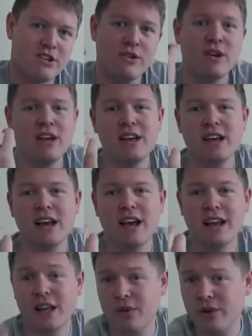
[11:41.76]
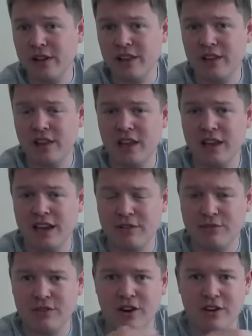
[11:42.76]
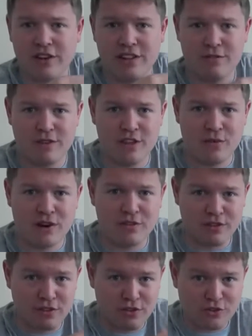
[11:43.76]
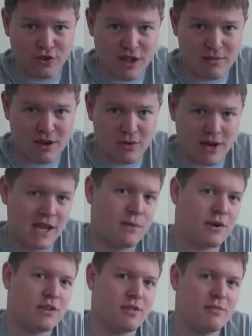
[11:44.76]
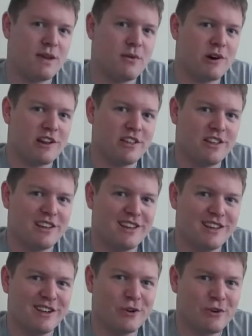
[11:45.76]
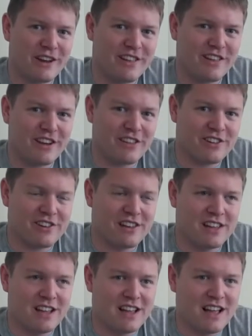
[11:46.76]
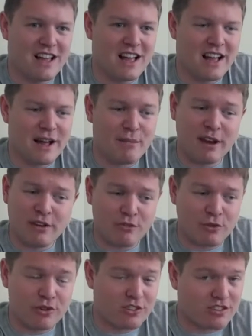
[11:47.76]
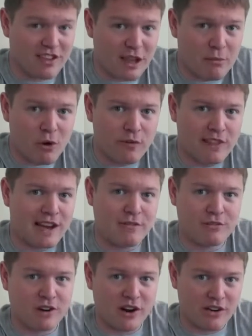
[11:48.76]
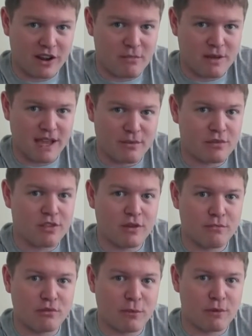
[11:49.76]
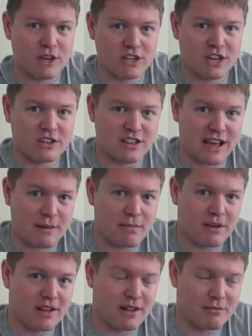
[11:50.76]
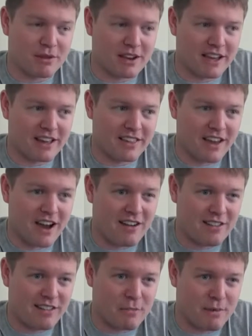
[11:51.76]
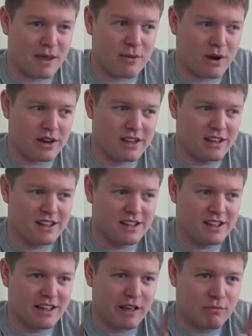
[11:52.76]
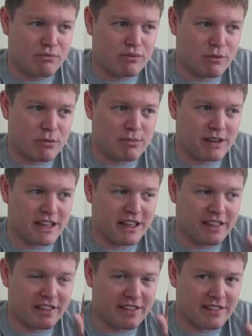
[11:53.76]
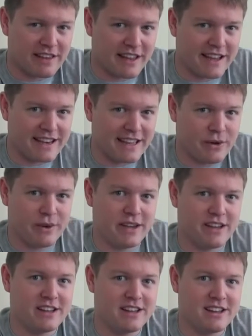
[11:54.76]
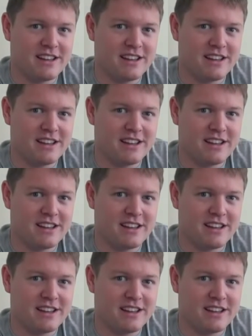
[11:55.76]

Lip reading: you, and equally the LaFerrari, the V12 is screaming away, whereas the P1 is quite subtle. I look forward to seeing more with the LaFerrari and being able to properly judge that, but like I say, I think the P1 is probably slightly quicker.